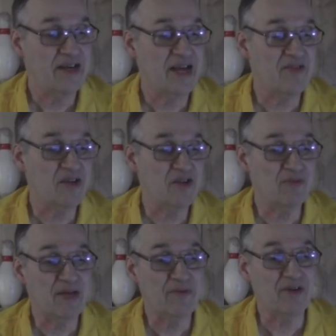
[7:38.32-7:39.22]
Now the
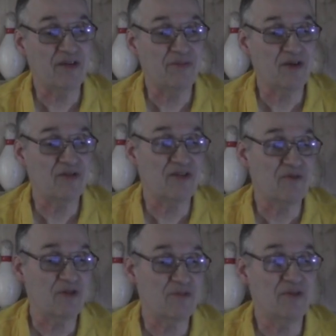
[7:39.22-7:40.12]
newspaper composing
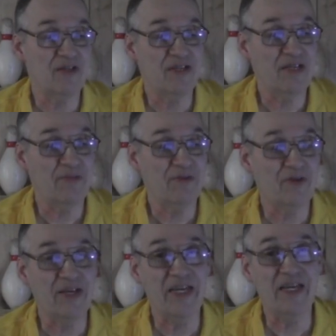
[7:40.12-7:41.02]
room
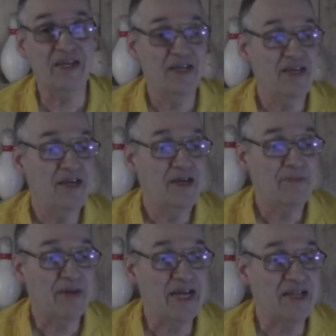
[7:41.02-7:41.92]
employee
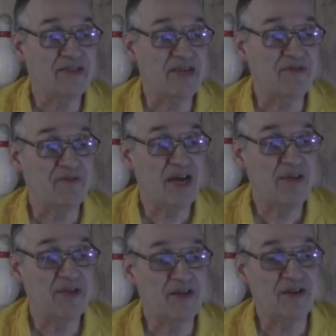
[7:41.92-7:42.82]
plans a
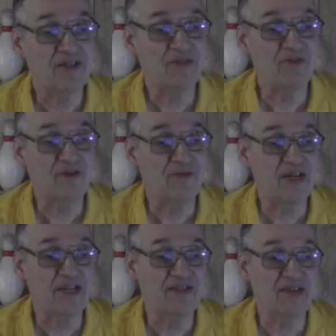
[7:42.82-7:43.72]
refinement on his sport for
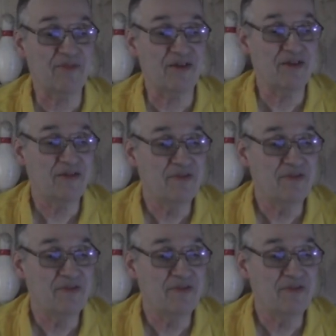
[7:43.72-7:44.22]
next summer.